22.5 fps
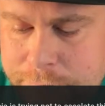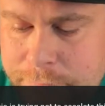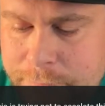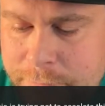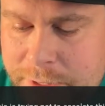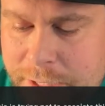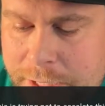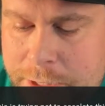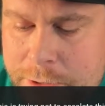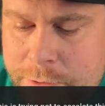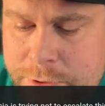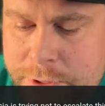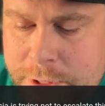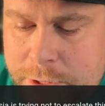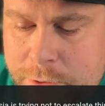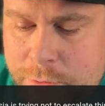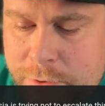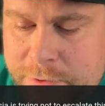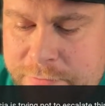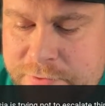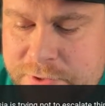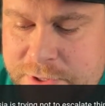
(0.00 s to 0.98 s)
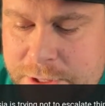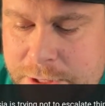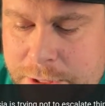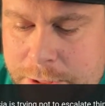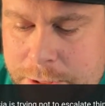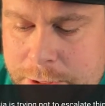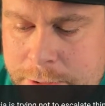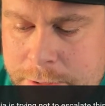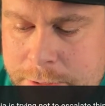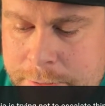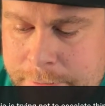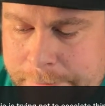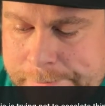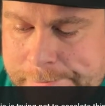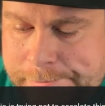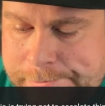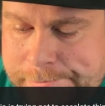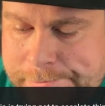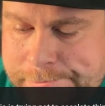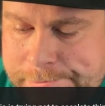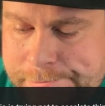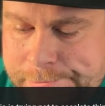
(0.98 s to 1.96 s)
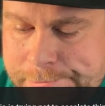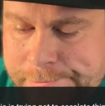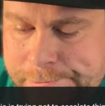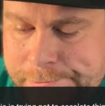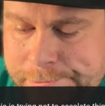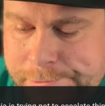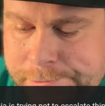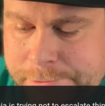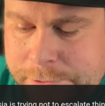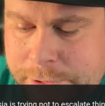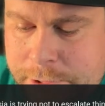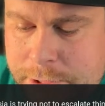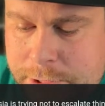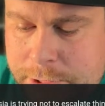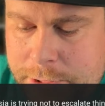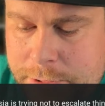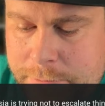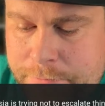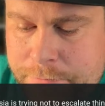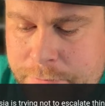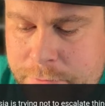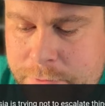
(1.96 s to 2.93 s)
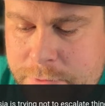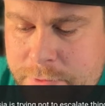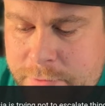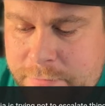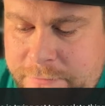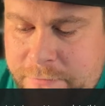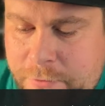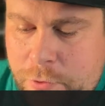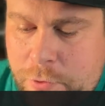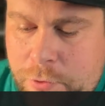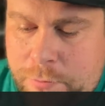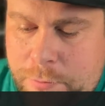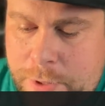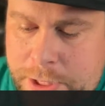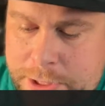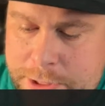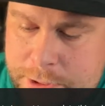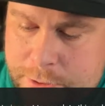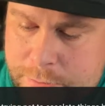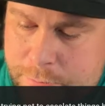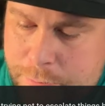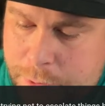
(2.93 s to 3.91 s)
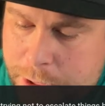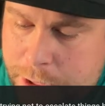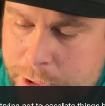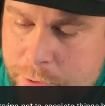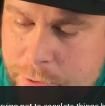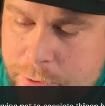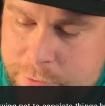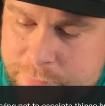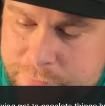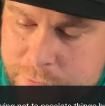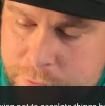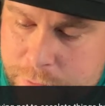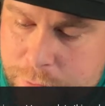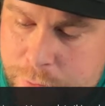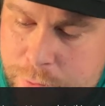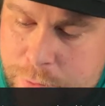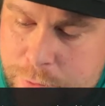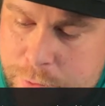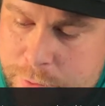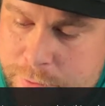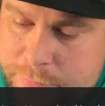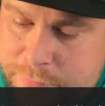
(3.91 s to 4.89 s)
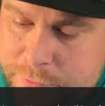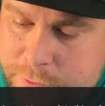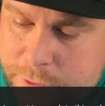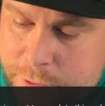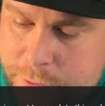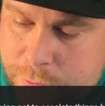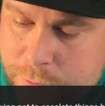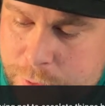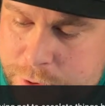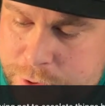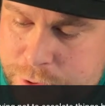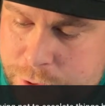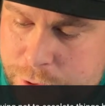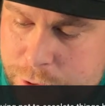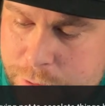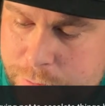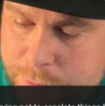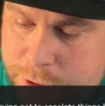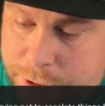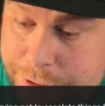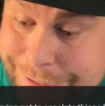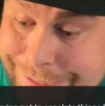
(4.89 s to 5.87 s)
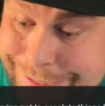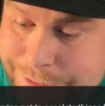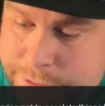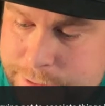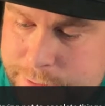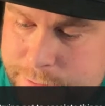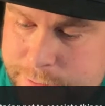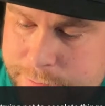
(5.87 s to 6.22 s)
I don't think we've seen the full might and power of the Russian army yet.